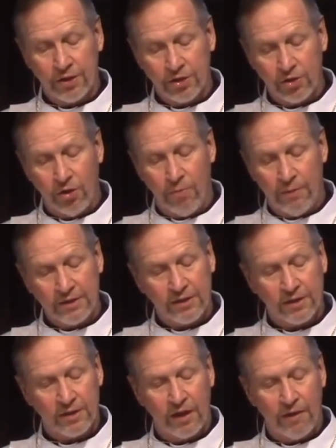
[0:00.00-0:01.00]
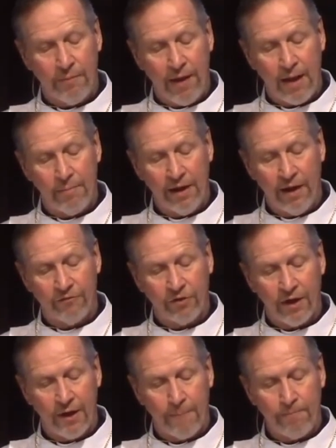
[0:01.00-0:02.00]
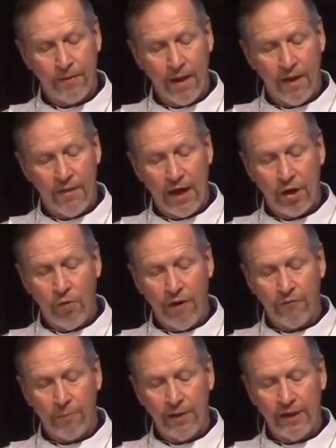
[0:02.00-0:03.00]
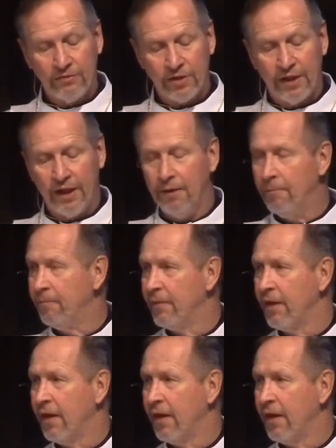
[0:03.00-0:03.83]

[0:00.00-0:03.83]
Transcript: so must the Son of Man be lifted up, that whoever believes in him,